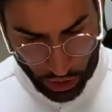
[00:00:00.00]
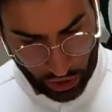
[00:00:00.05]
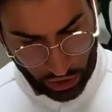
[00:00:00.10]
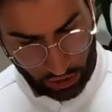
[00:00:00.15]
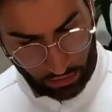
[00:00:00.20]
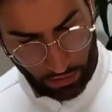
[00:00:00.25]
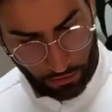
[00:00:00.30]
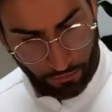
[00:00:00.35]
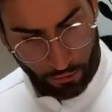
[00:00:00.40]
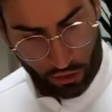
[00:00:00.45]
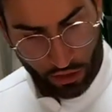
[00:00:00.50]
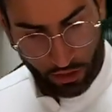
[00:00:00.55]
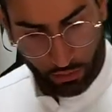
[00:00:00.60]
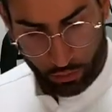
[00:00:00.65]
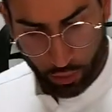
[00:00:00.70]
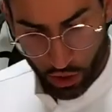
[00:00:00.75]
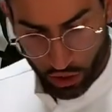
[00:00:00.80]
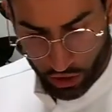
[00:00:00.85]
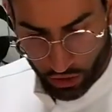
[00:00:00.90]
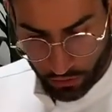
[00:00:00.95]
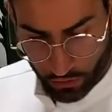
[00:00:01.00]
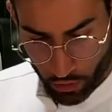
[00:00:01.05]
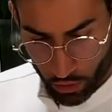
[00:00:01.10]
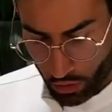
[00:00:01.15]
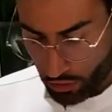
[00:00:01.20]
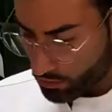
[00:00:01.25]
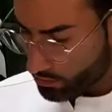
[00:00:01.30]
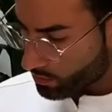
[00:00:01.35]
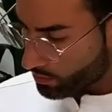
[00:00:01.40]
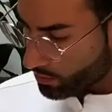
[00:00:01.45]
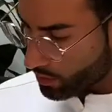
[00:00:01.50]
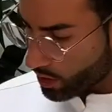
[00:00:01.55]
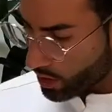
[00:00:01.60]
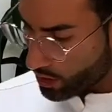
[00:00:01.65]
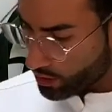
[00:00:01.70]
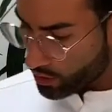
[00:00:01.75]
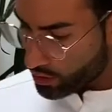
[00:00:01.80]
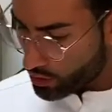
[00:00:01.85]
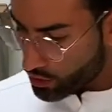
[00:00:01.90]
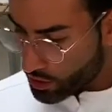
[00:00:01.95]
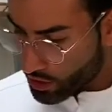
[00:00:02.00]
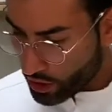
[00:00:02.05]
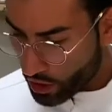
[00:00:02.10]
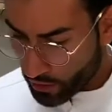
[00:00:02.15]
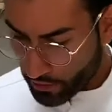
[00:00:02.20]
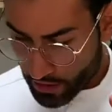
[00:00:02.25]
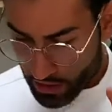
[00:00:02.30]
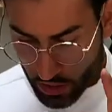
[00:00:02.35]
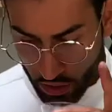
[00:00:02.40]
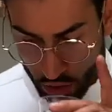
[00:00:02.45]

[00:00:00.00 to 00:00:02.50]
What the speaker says: first impression for all those 3 coffees.